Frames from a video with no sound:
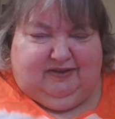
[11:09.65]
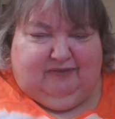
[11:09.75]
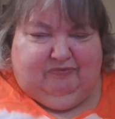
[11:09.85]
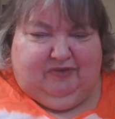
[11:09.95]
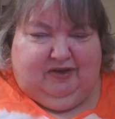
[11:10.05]

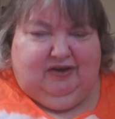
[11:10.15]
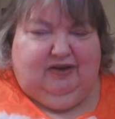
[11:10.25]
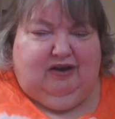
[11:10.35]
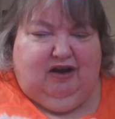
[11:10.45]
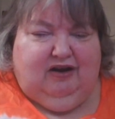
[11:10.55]
something
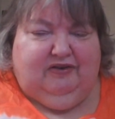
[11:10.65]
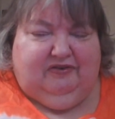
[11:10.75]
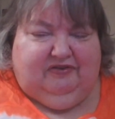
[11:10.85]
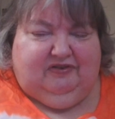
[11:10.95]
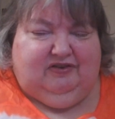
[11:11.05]
and on
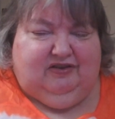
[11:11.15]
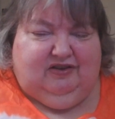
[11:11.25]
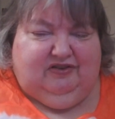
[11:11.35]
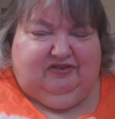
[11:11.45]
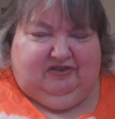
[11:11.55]

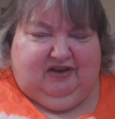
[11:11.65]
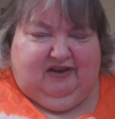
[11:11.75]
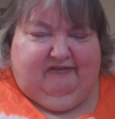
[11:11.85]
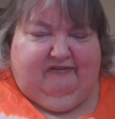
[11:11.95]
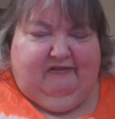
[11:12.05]
to
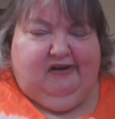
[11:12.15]
stuff